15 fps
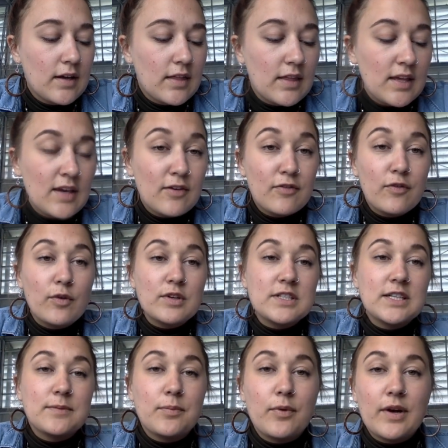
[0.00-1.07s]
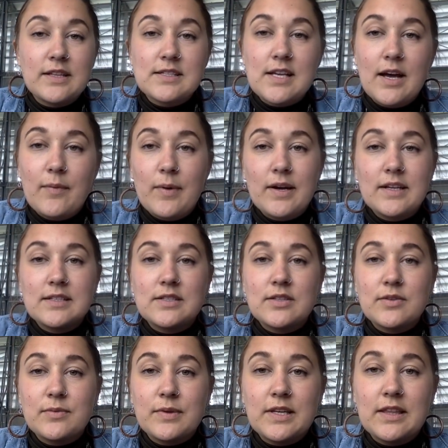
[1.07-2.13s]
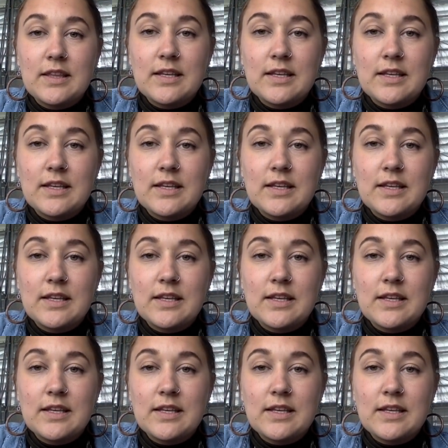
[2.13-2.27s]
The 14 points. I wanted to read